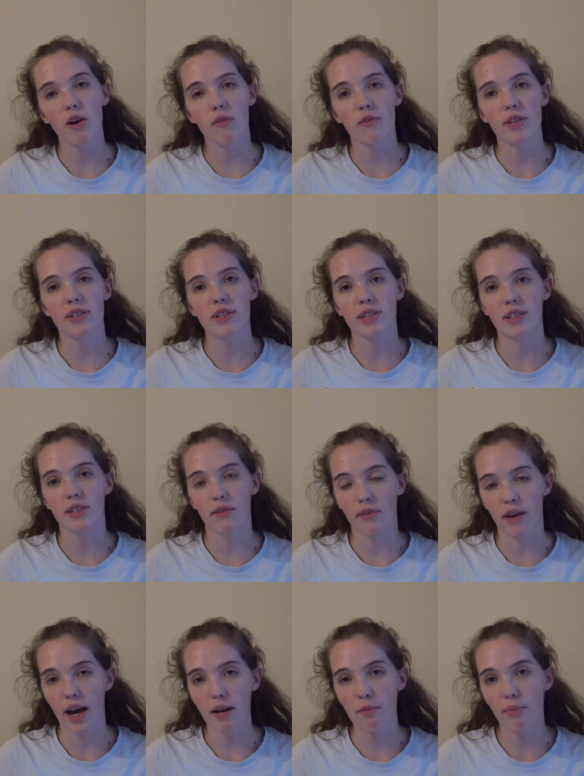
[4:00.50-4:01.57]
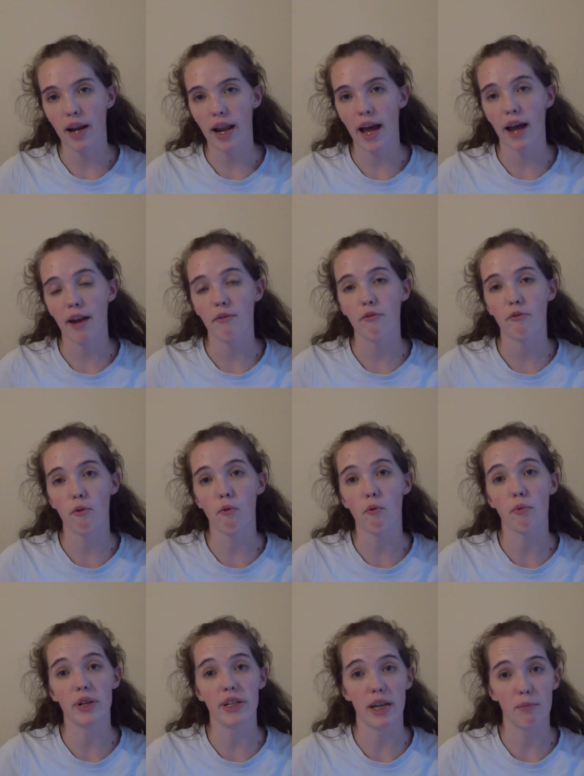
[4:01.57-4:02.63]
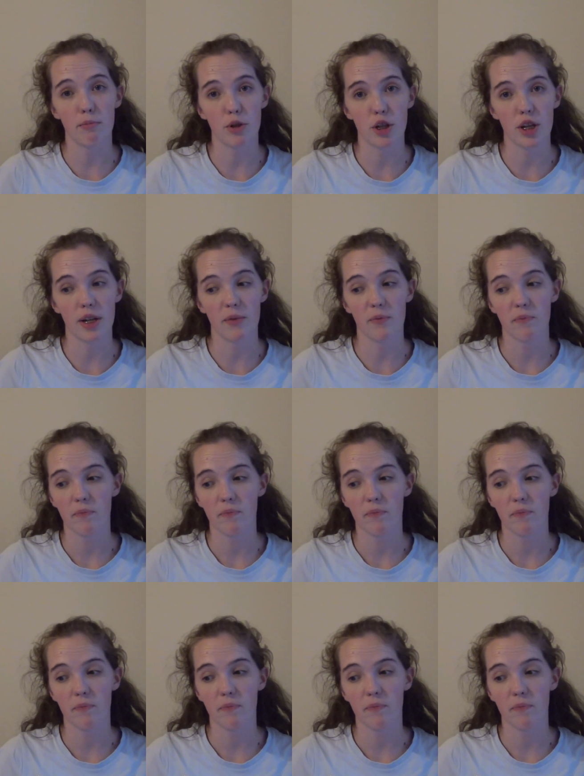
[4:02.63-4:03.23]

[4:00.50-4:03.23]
of his divine plan for redemption.